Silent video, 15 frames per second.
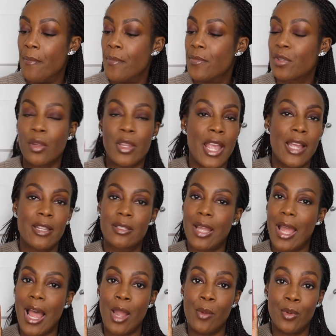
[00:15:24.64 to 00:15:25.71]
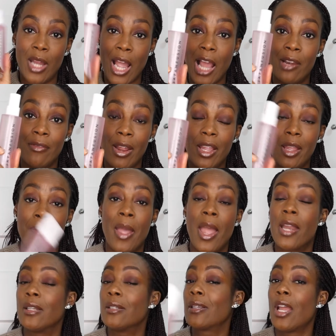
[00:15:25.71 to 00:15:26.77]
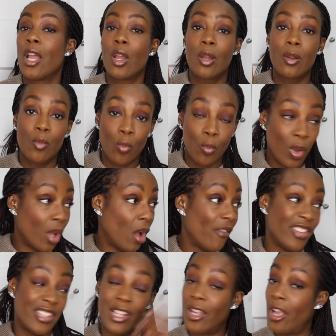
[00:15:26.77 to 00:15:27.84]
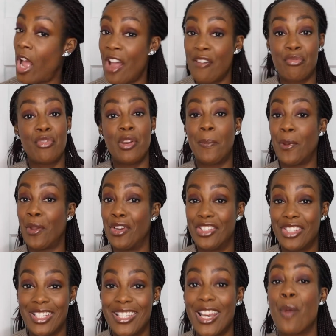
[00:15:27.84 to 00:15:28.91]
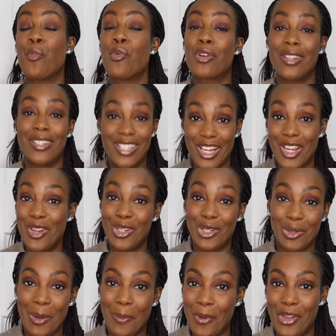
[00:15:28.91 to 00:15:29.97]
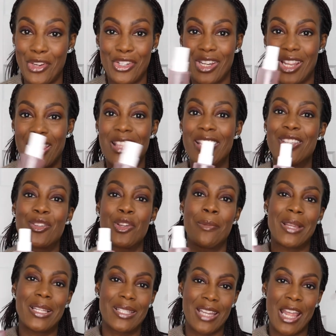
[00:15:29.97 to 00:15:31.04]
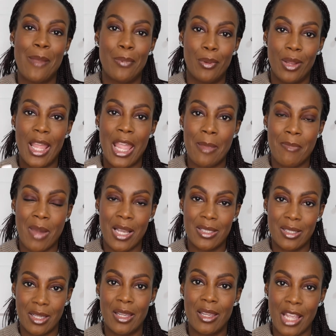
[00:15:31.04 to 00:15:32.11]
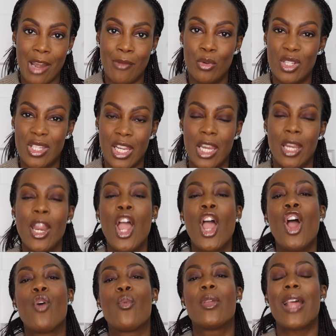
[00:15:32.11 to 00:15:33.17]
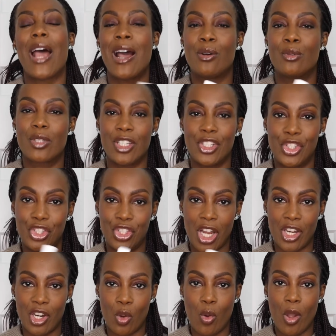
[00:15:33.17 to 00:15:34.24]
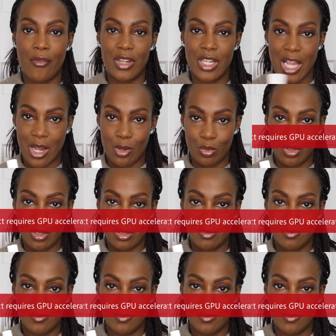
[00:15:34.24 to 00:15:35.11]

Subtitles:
So yes, I would highly recommend. Well, obviously I've repurchased and will continue to repurchase. I think this is going to be a staple in my skincare routine without a shadow of a doubt.